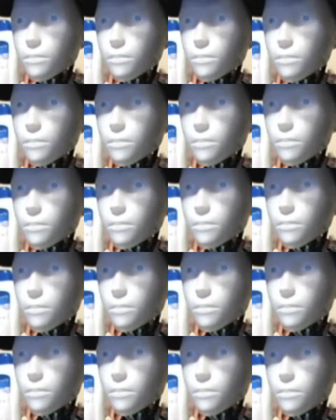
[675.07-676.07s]

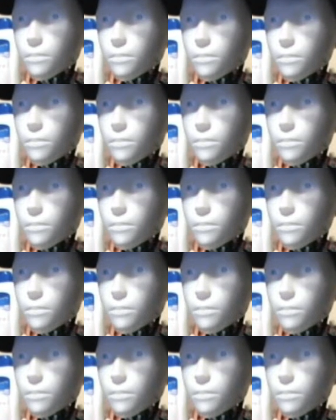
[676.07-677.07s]

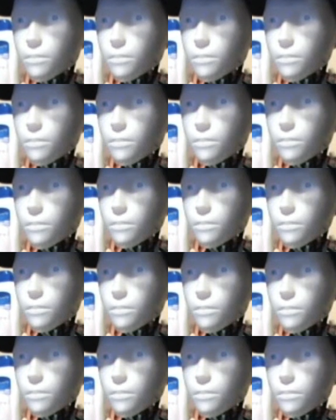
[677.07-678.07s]

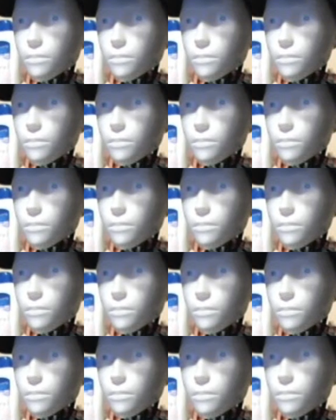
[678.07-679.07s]

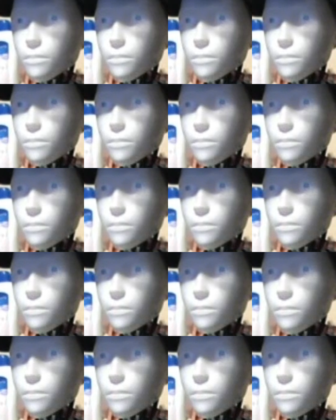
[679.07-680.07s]

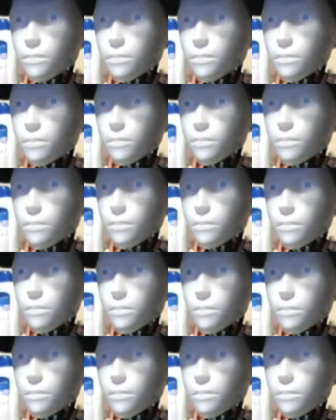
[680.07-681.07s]

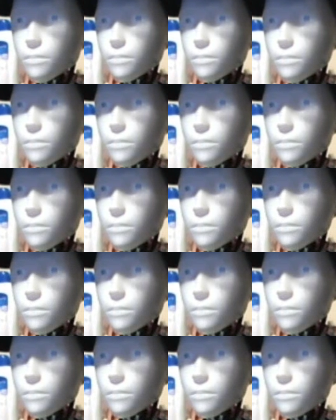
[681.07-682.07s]

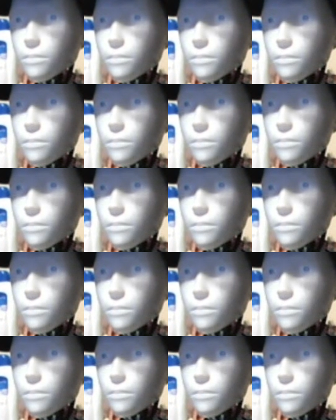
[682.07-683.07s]
The person shown says nothing.